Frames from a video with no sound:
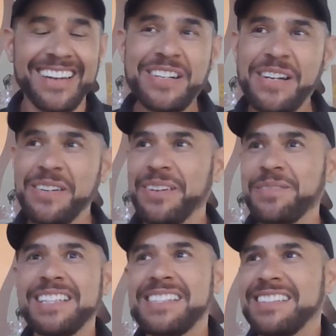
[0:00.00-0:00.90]
I don't know. I
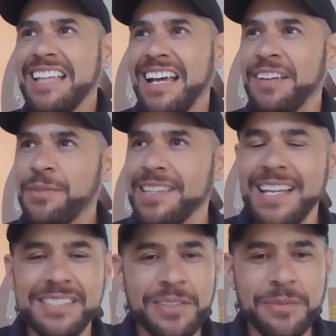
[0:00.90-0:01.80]
mean, I read
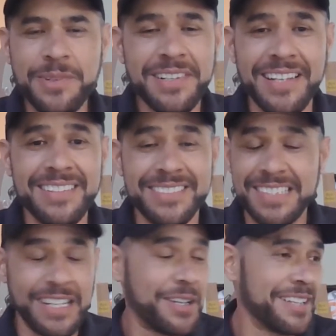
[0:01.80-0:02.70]
that somewhere, and
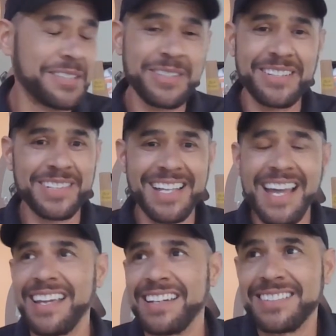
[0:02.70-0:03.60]
you know, I do it every
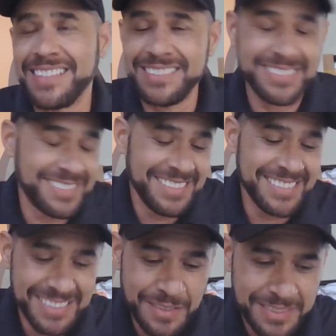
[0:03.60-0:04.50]
day, and you
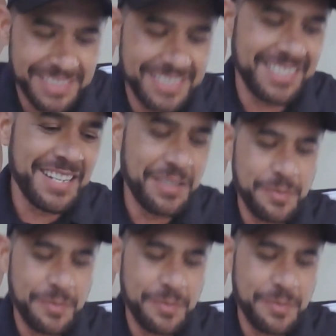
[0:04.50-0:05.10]
know, it's actually